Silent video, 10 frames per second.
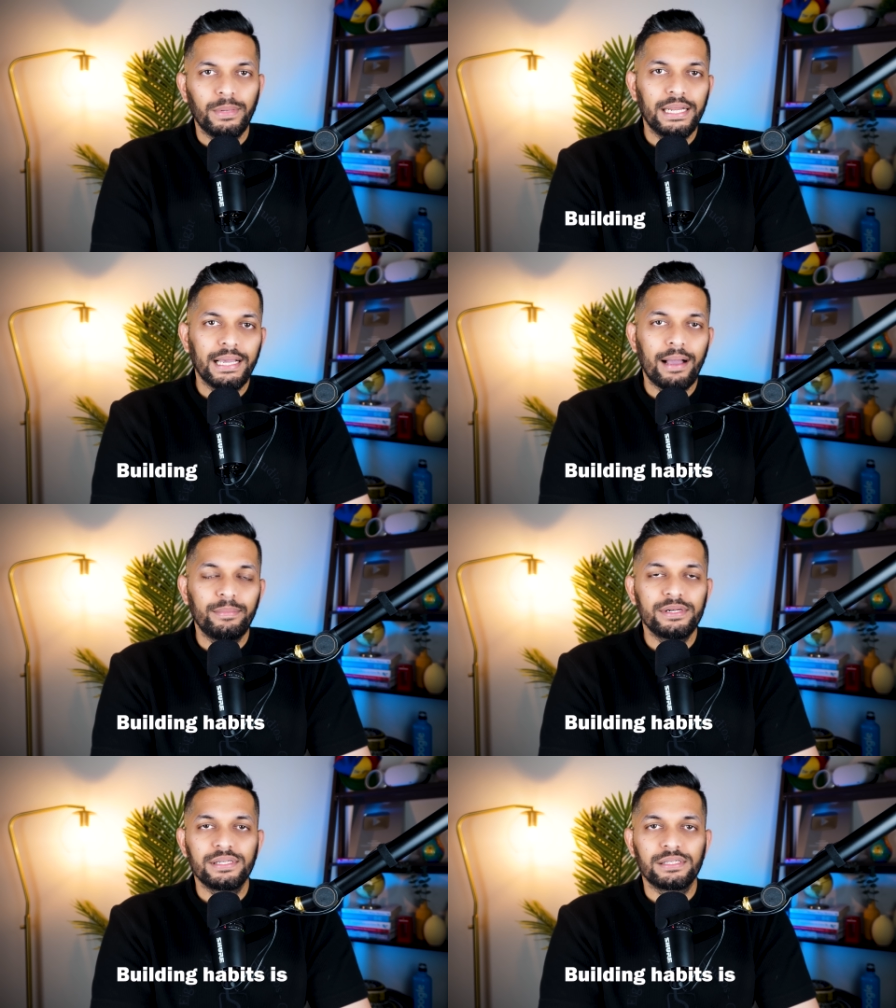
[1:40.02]
Building
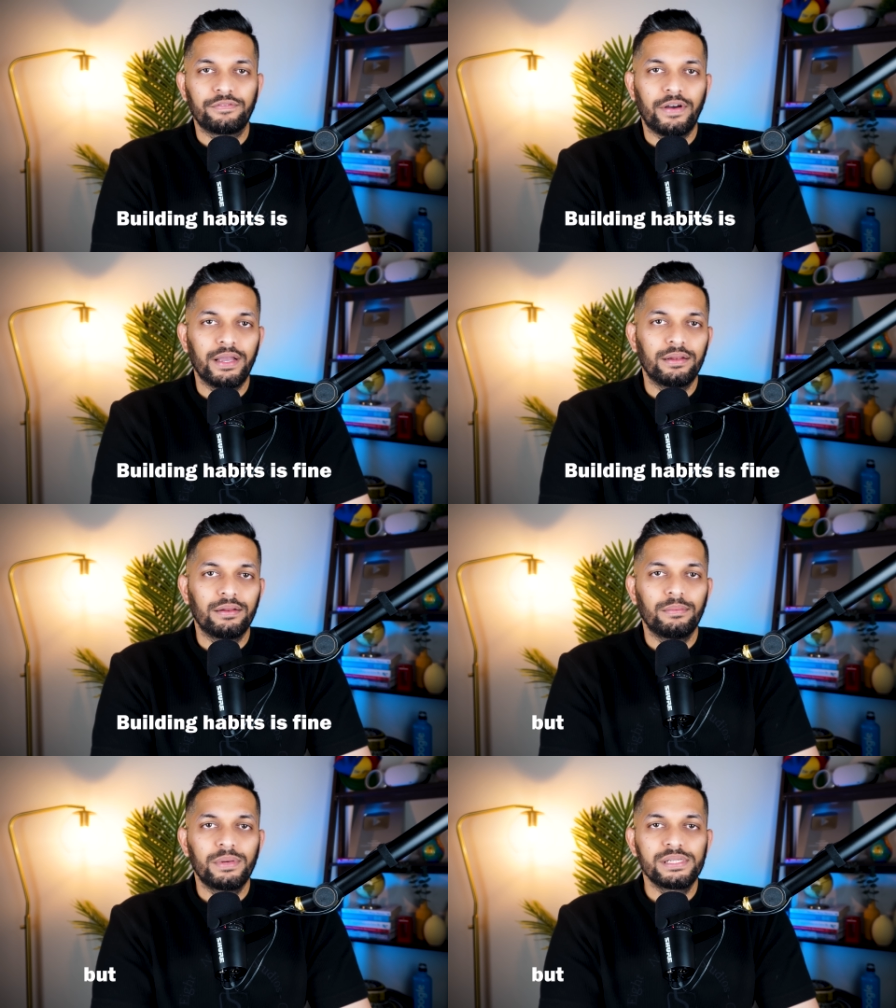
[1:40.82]
habits is fine,
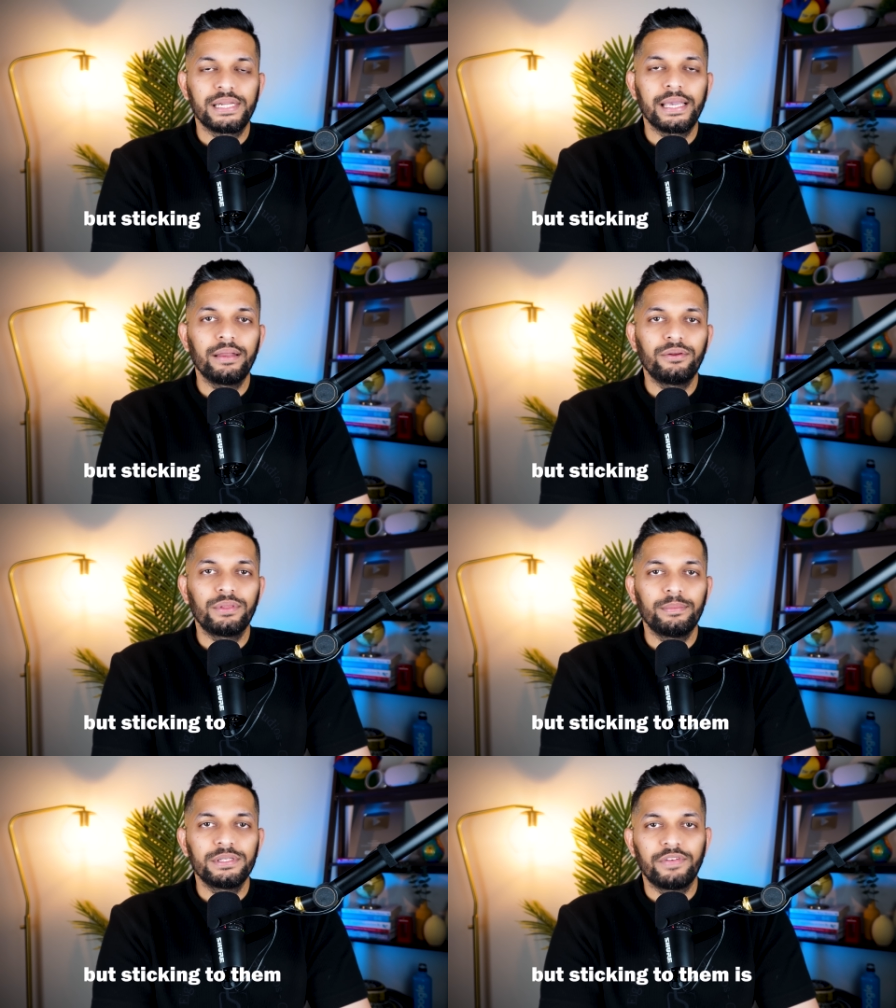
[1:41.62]
but sticking to
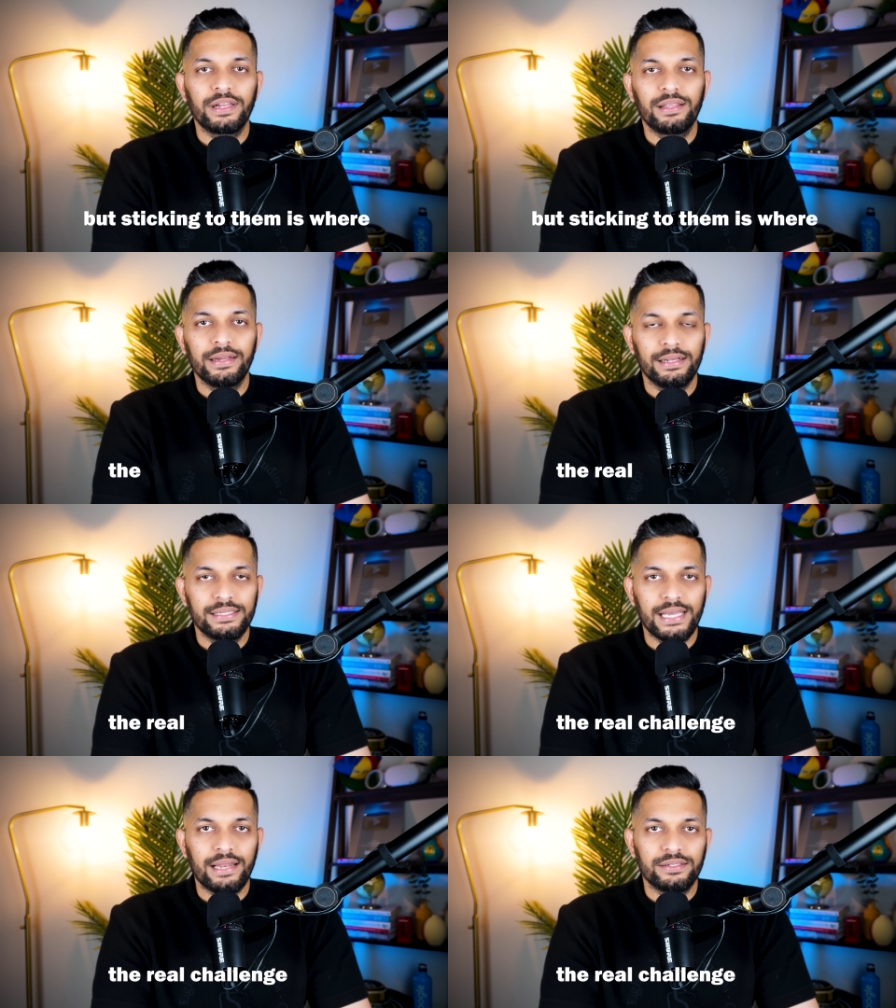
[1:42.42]
them is where the real
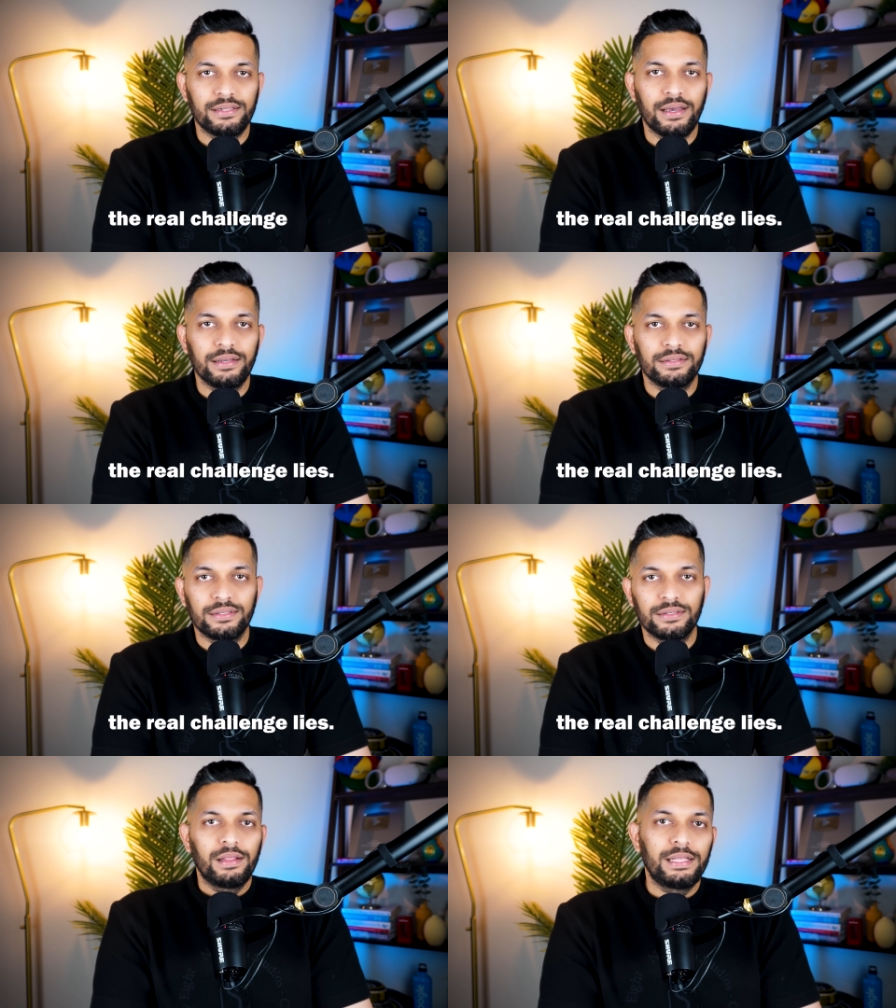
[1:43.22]
challenge
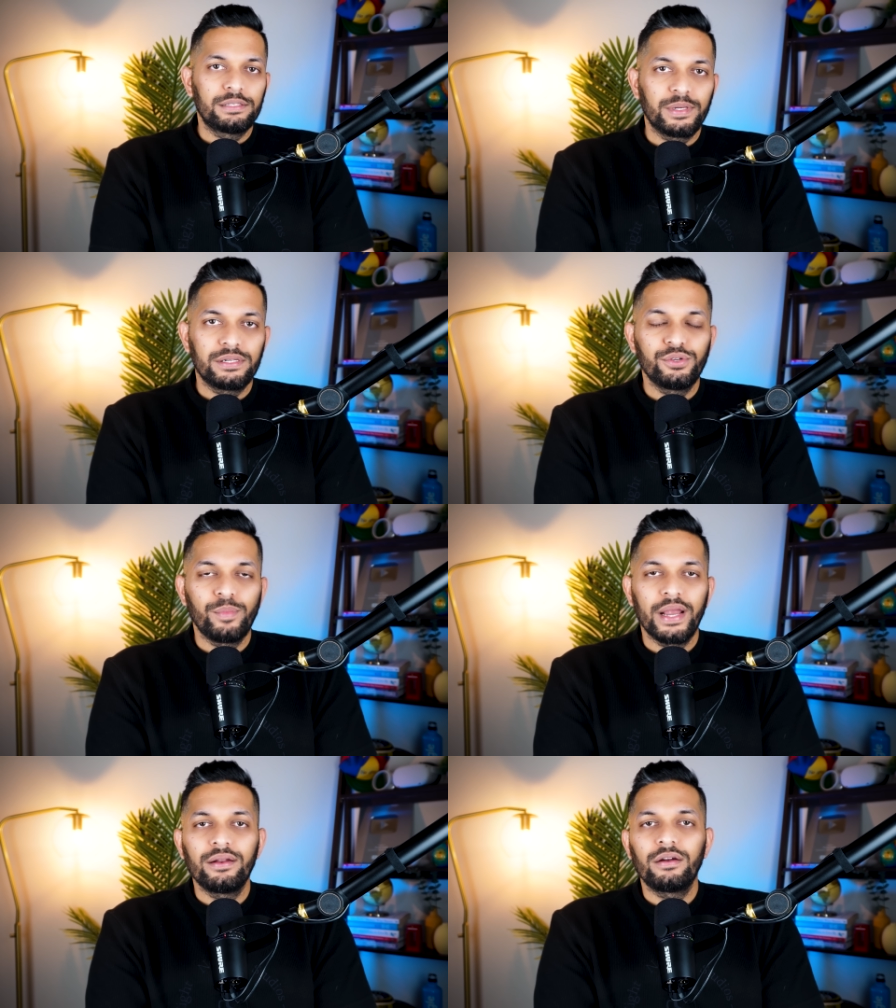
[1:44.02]
lies. That's because you
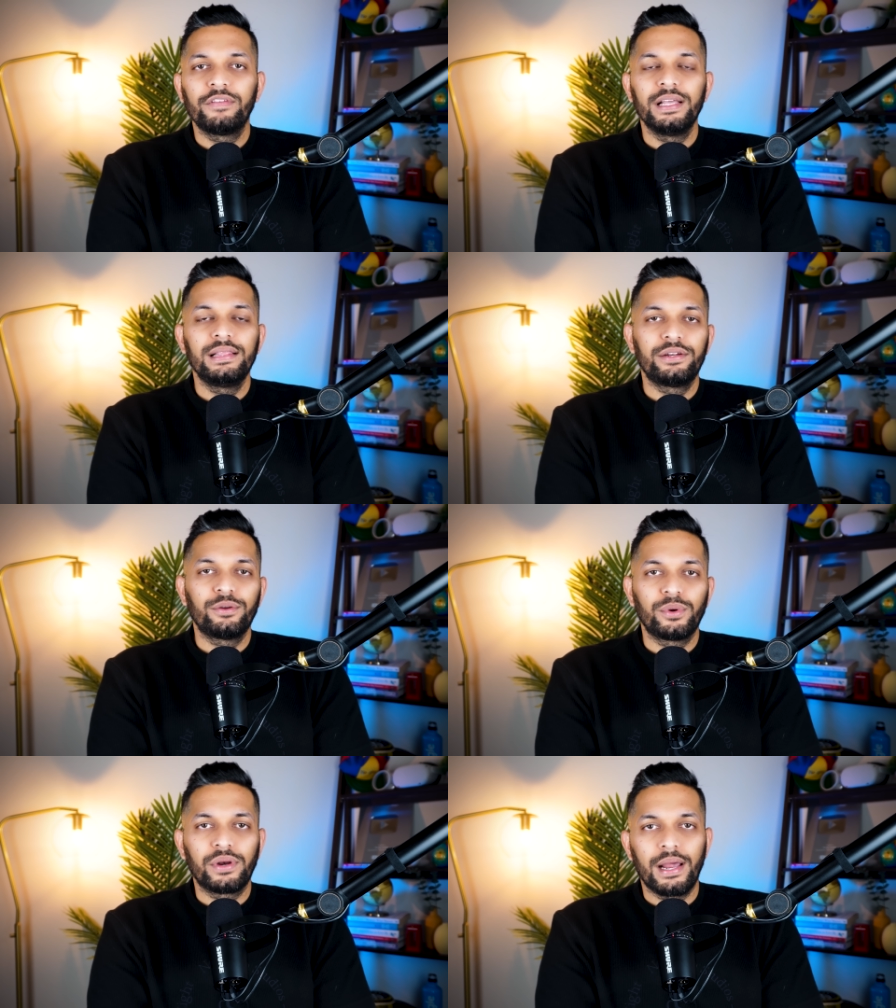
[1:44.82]
might not feel that
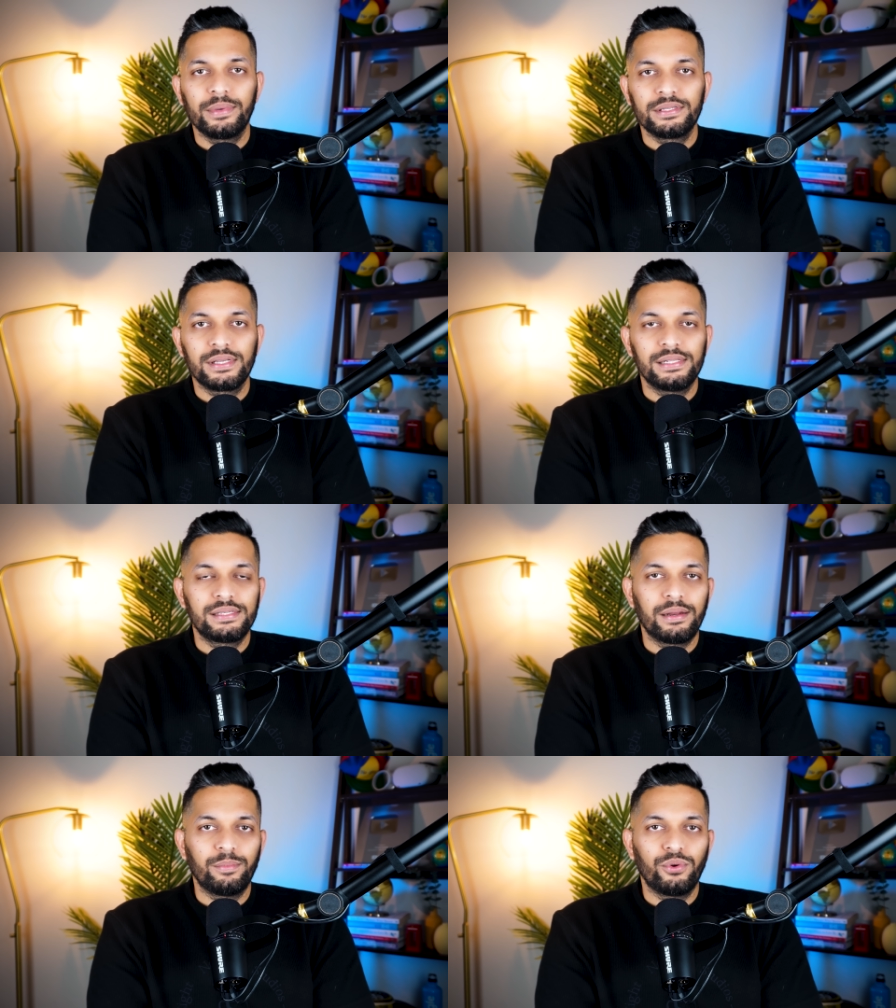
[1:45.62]
your programming
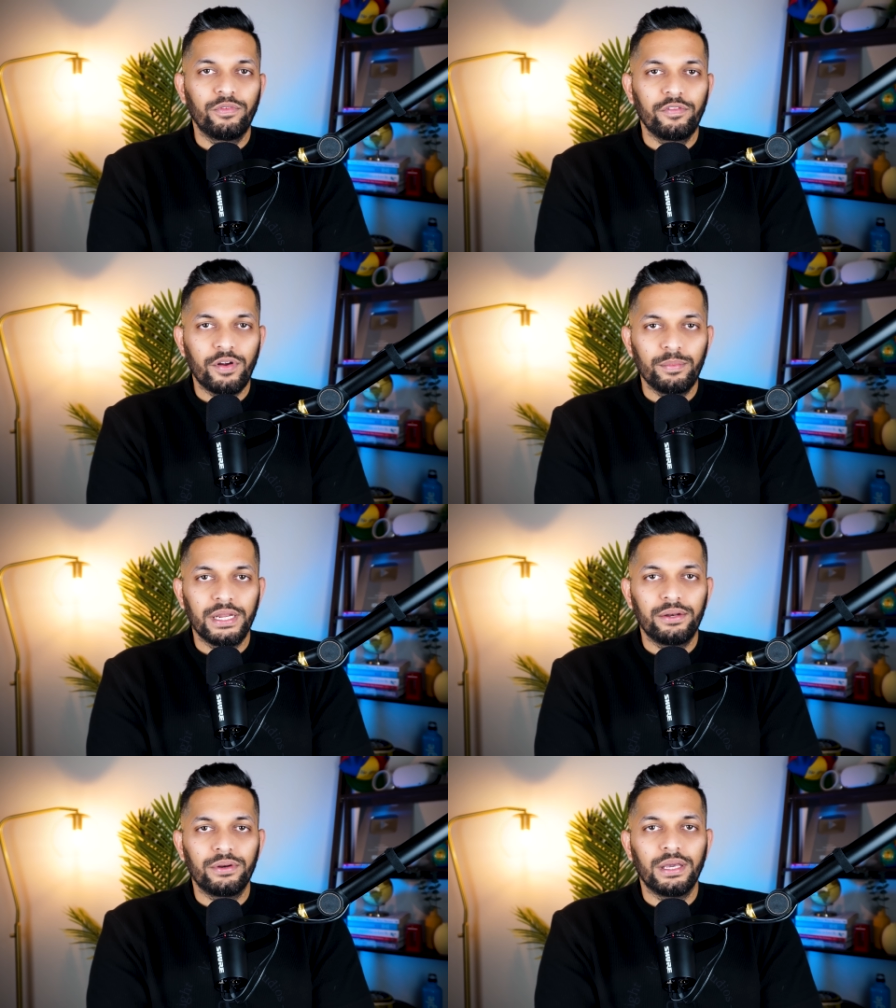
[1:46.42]
skills are improving from
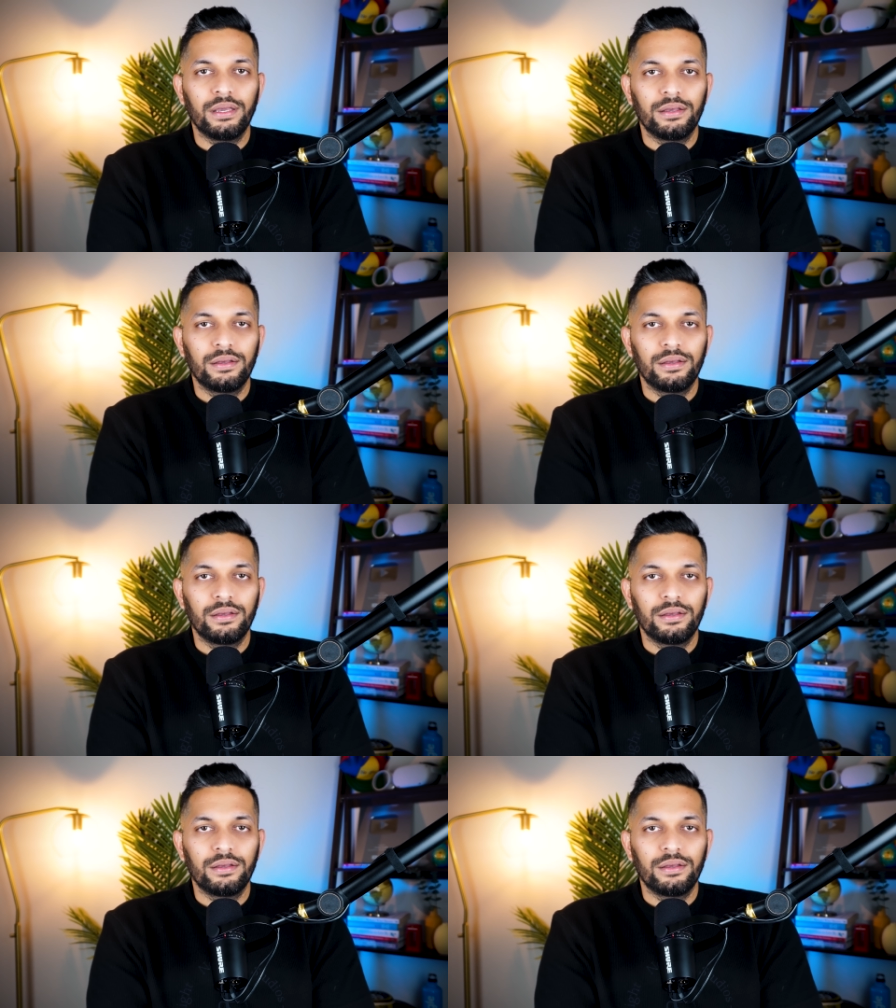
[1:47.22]
day to day.